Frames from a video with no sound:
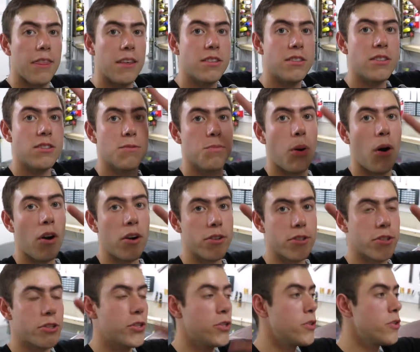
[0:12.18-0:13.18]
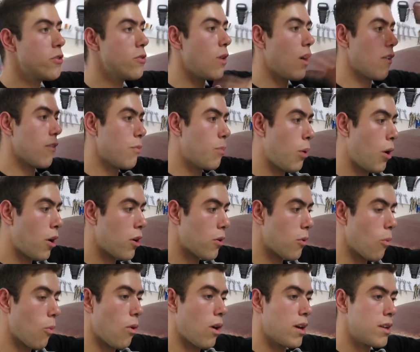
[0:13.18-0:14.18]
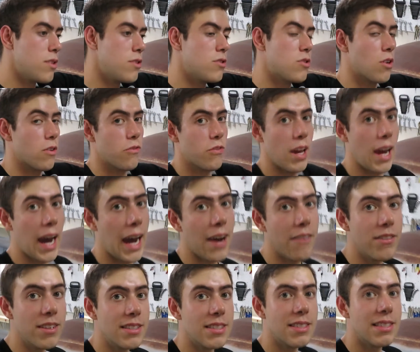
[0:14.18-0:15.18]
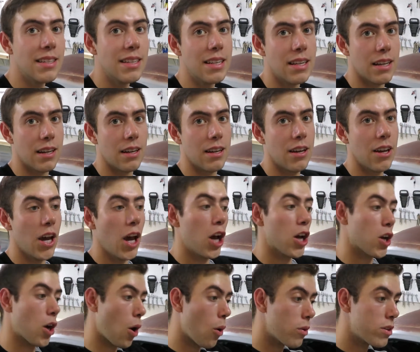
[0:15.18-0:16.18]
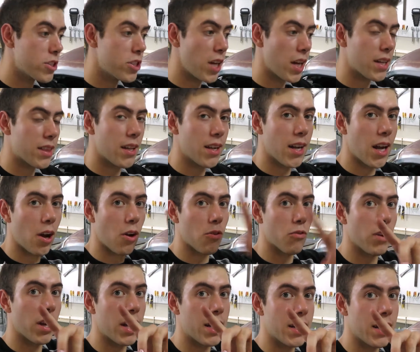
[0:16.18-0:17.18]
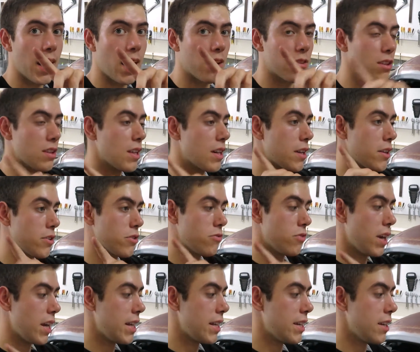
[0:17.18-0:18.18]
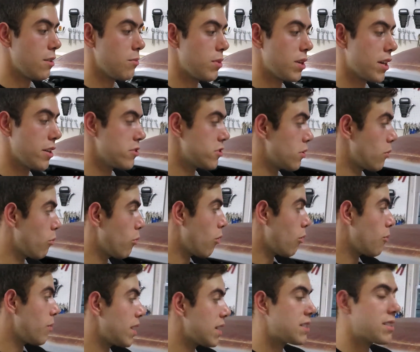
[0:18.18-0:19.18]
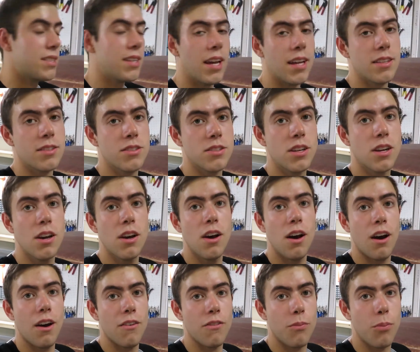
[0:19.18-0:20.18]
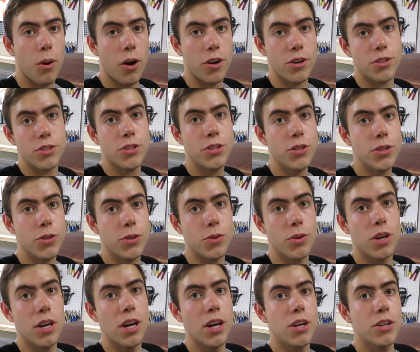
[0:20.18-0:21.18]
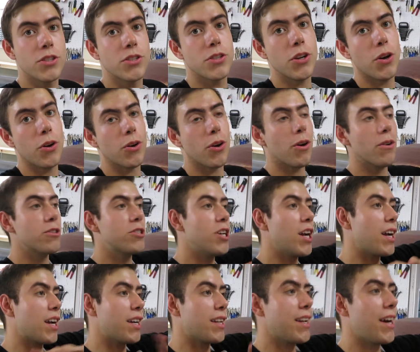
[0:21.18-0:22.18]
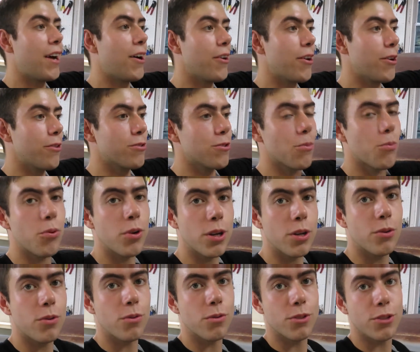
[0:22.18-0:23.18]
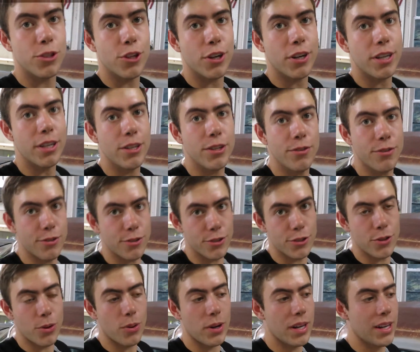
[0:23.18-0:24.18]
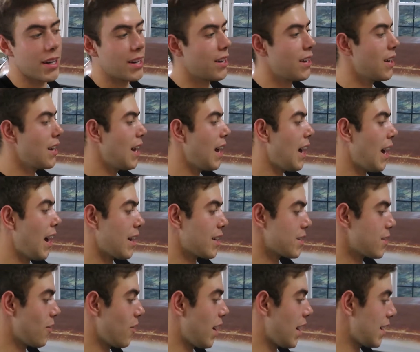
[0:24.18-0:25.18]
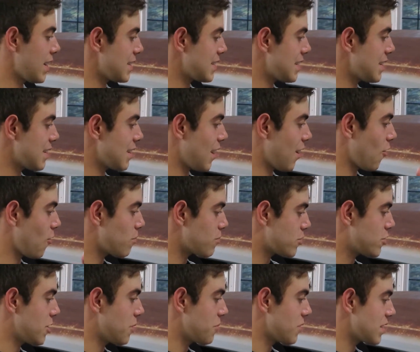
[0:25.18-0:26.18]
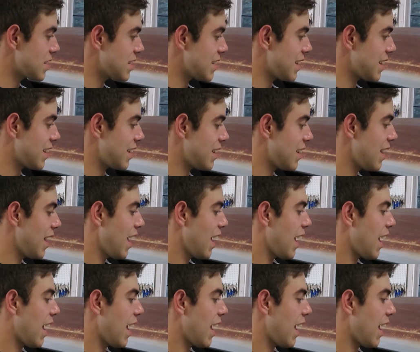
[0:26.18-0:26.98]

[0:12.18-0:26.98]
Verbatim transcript: This is part two of part one, so if you haven't seen it, go and check that out right now. The link is right here because it won't make sense of part two. So go check it out. It was a pretty cool journey. You'll enjoy it. I know I did. I hope Jimmy did.